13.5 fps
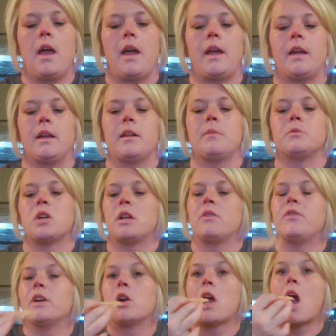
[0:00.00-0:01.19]
And I'm trying to
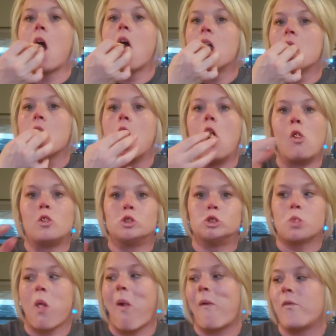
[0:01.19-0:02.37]
figure out
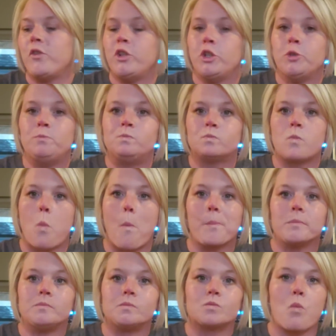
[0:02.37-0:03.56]
food.
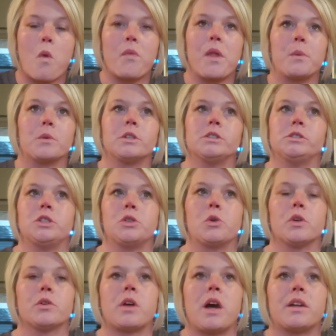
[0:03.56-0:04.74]
I think we're going to do
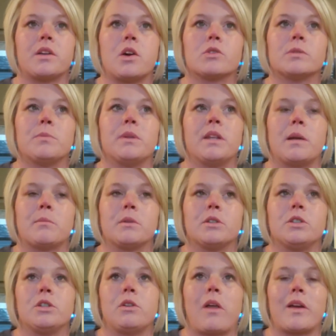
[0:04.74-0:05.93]
grilled hot dogs, but then I'm going
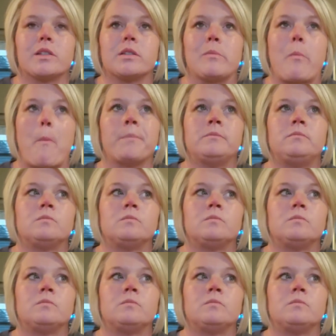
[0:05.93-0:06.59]
to do like some